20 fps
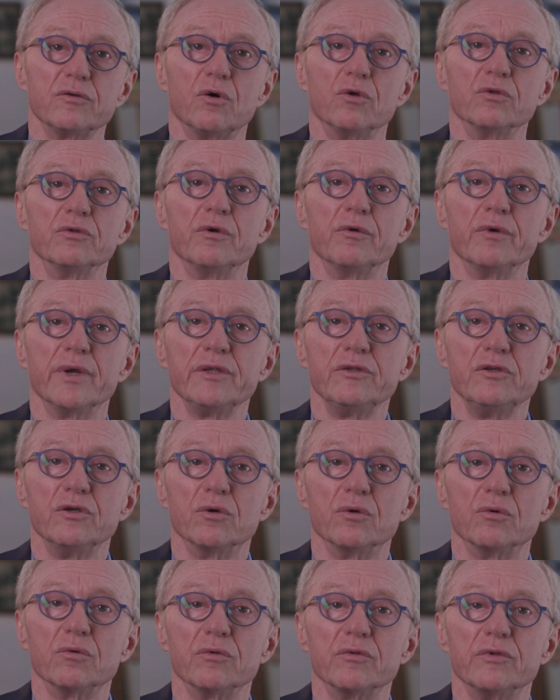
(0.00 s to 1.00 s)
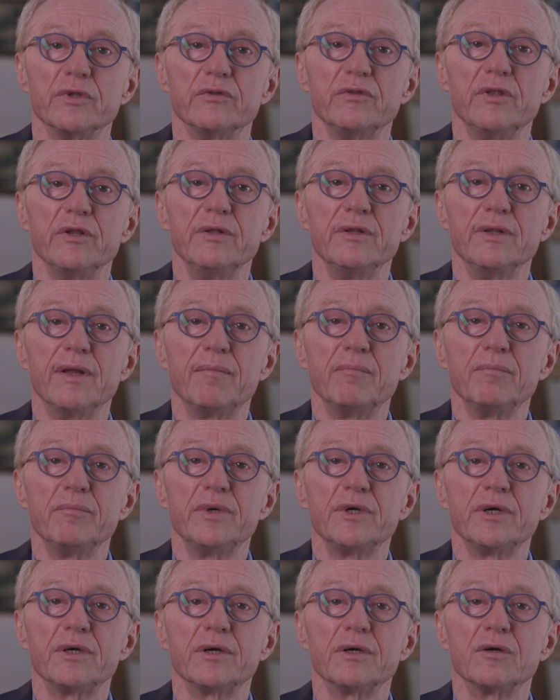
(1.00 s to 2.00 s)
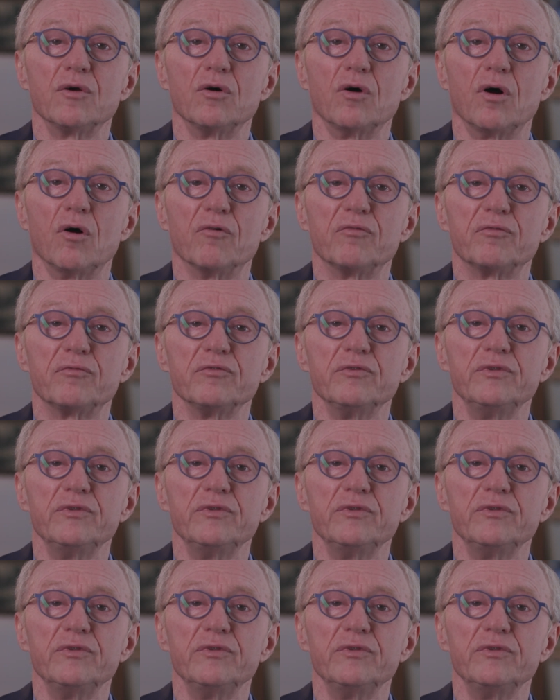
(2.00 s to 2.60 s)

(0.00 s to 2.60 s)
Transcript: on the radio that the number of